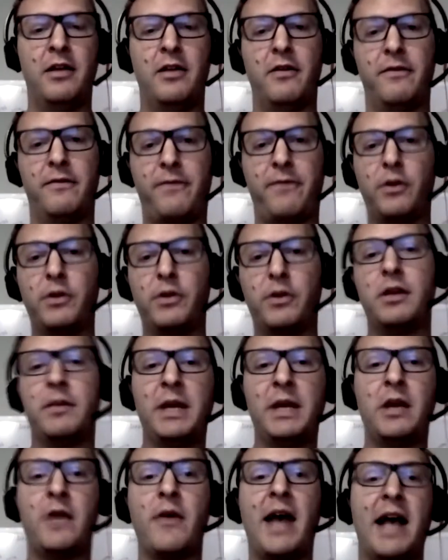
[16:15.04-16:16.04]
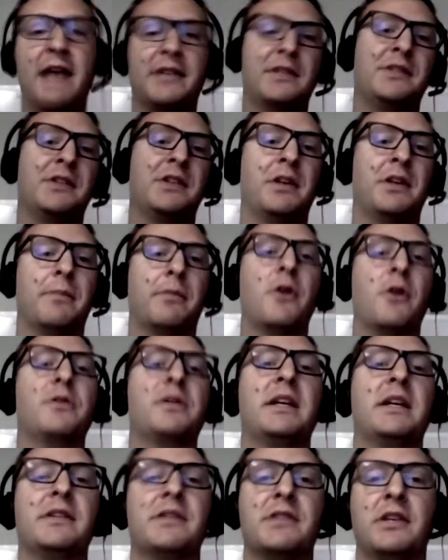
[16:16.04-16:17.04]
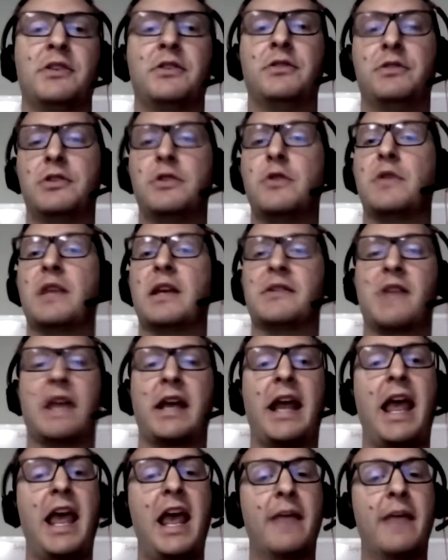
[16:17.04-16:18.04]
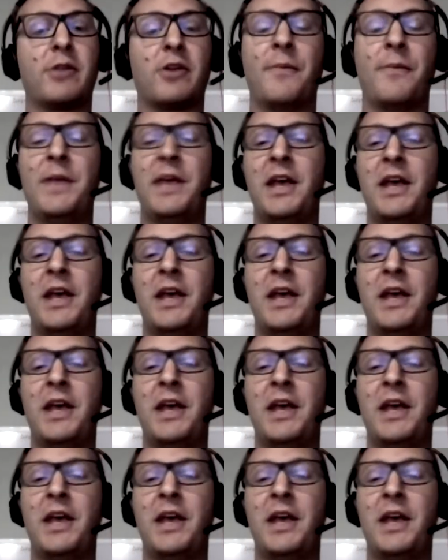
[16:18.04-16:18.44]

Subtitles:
amino acids into proteins that do things like a hammer.